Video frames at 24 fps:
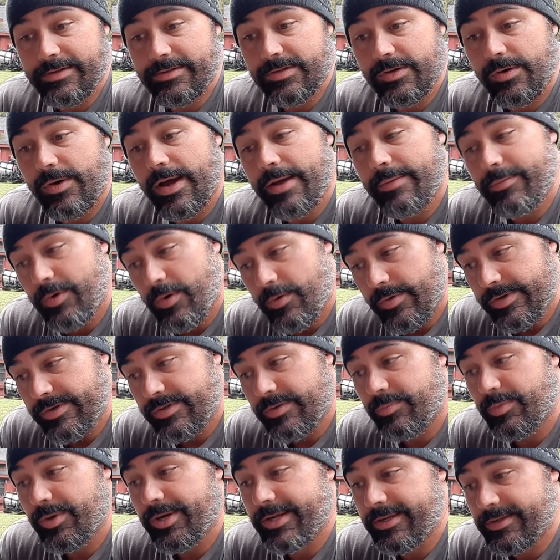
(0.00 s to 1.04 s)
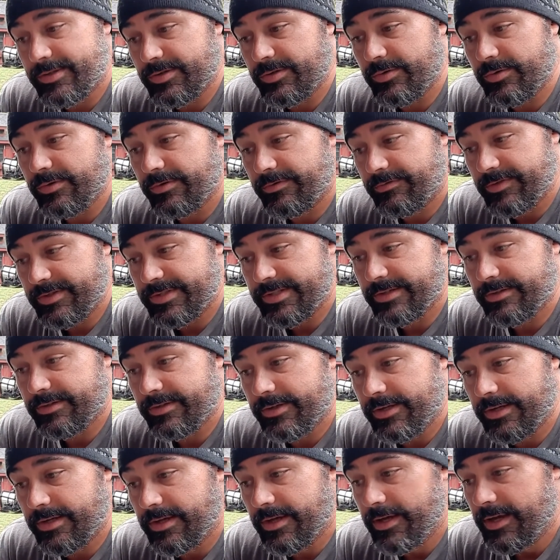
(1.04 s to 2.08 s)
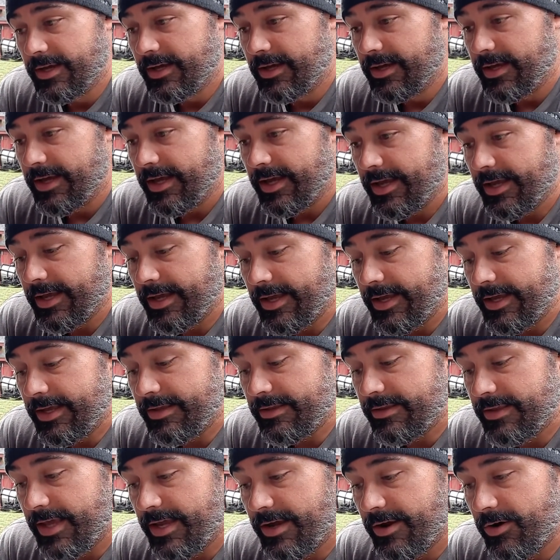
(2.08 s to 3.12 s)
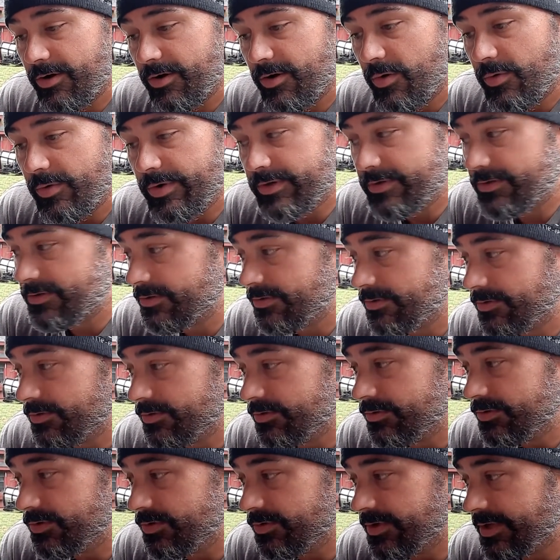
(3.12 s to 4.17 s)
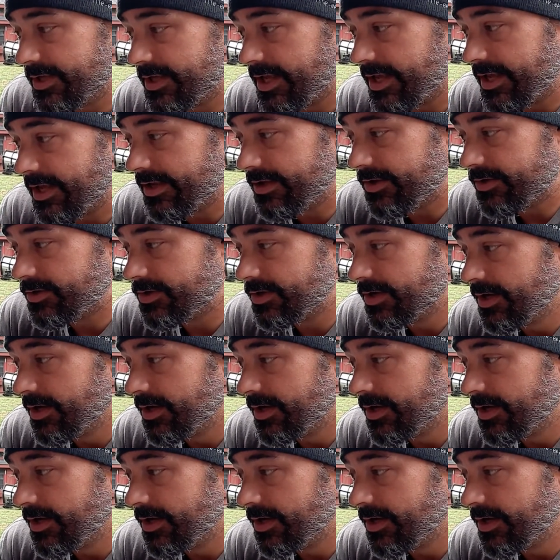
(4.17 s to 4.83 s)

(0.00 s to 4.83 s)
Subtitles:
So I'm going to bring it to a facility and they are going to do the cage.